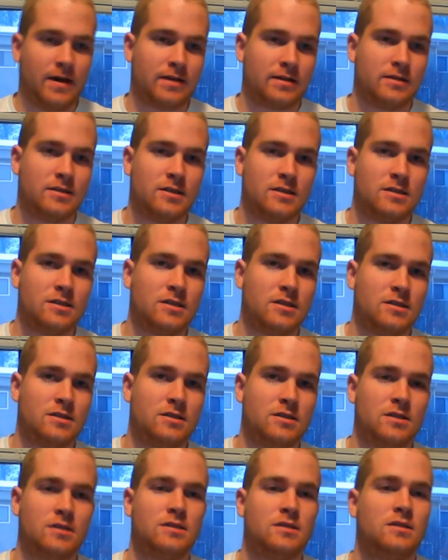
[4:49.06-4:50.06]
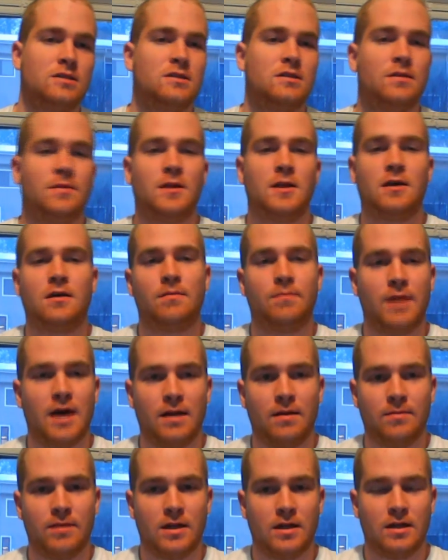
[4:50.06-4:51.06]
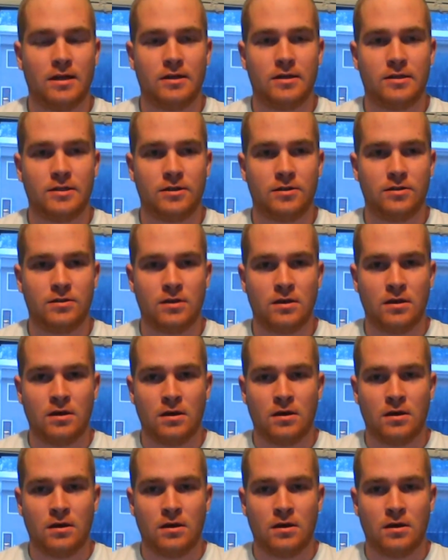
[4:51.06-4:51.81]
just some of the compatibility issues.